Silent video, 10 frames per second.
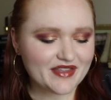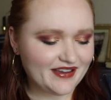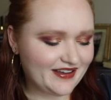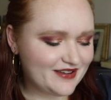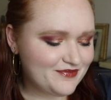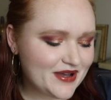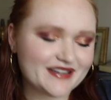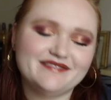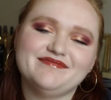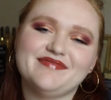uh,
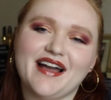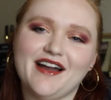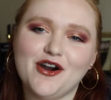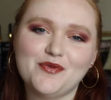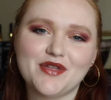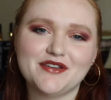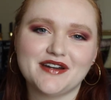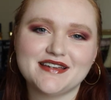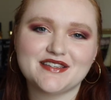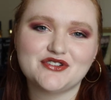but I hope that you
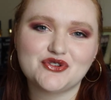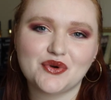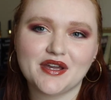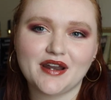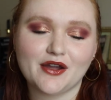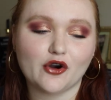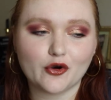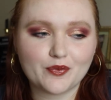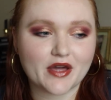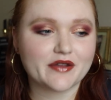guys enjoyed. I
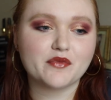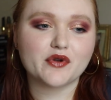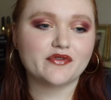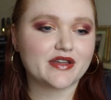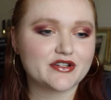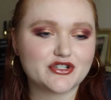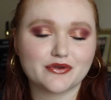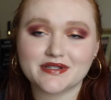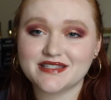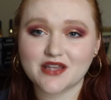hope that it motivated
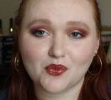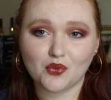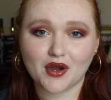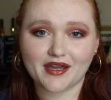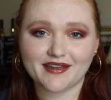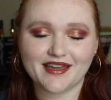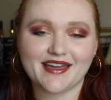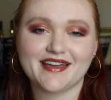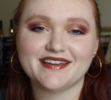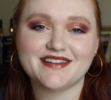you in some way,
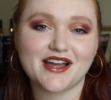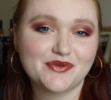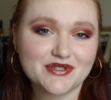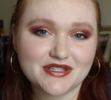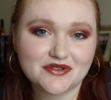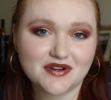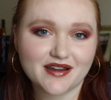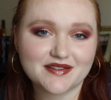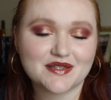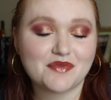and I will see you
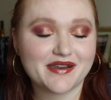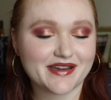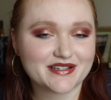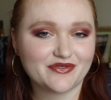guys in my next